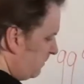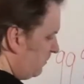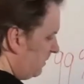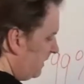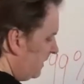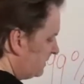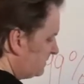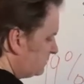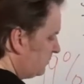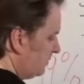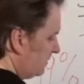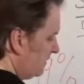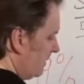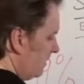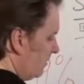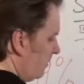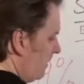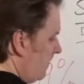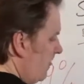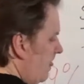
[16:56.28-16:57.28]
we get to it
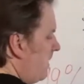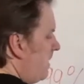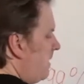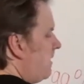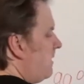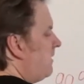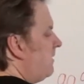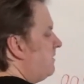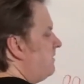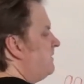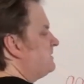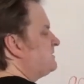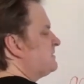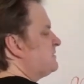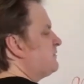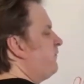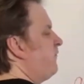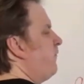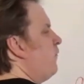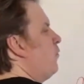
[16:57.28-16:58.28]
now. This
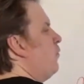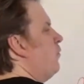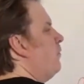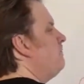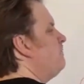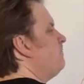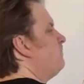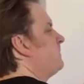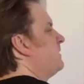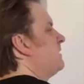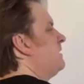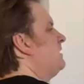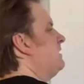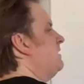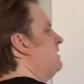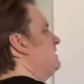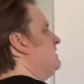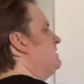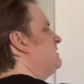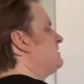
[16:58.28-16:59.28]
form
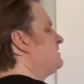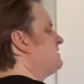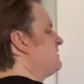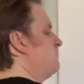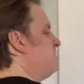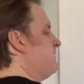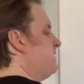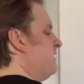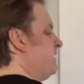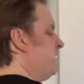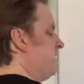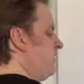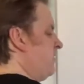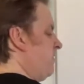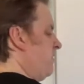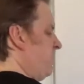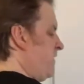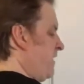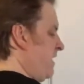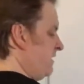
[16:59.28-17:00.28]
is something
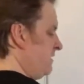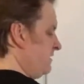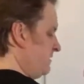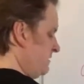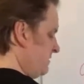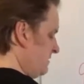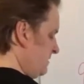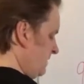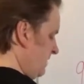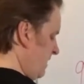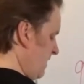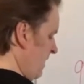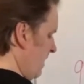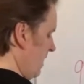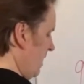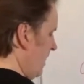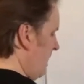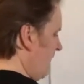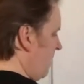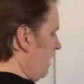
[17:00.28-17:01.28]
that
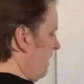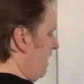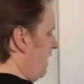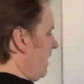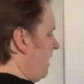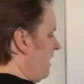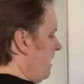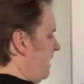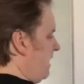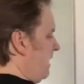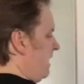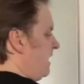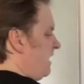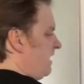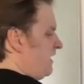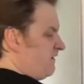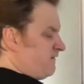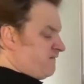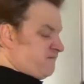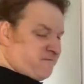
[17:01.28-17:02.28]
I
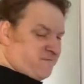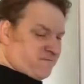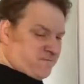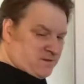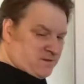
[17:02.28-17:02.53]
have